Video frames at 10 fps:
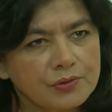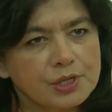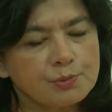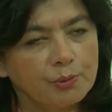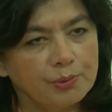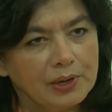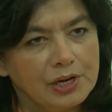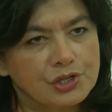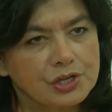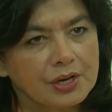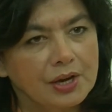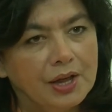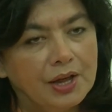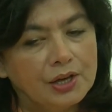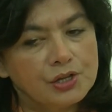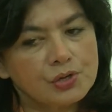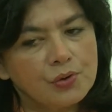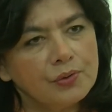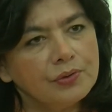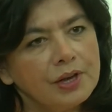of its population.
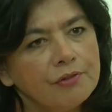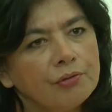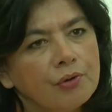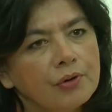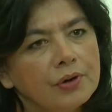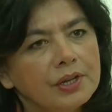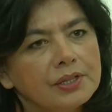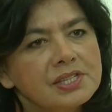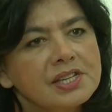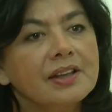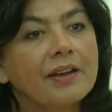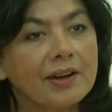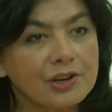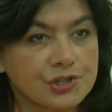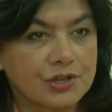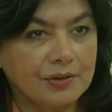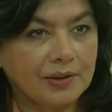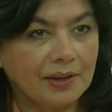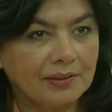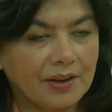So therefore, it is a direction,
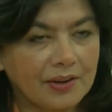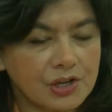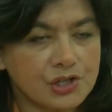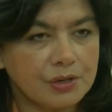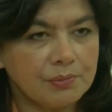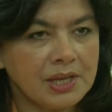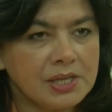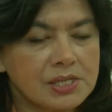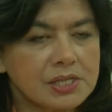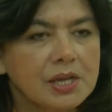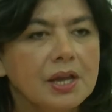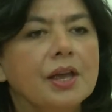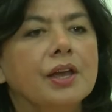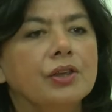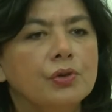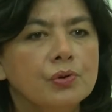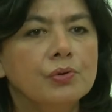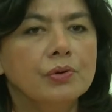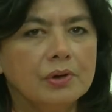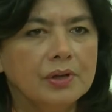and direction means
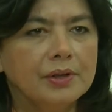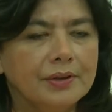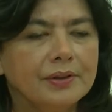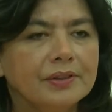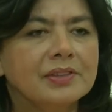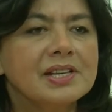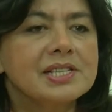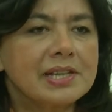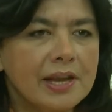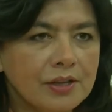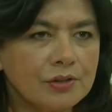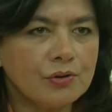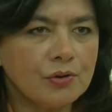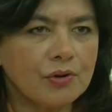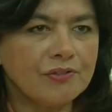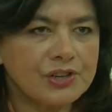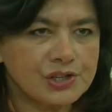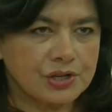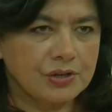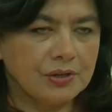you translate your
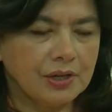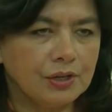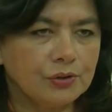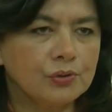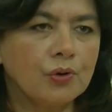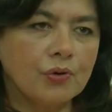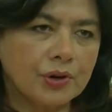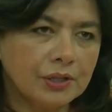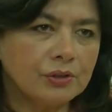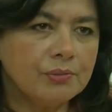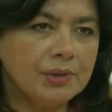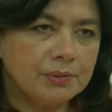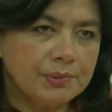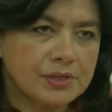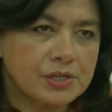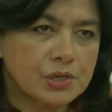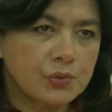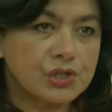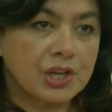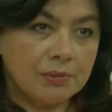vision into concrete commitments
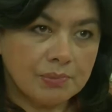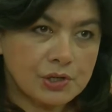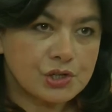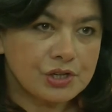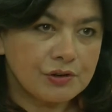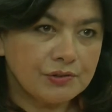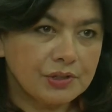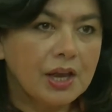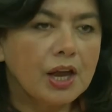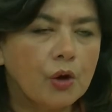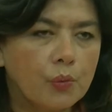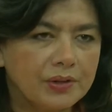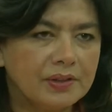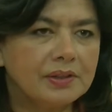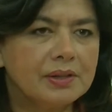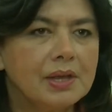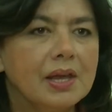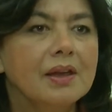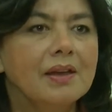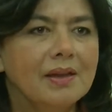which can be achieved within the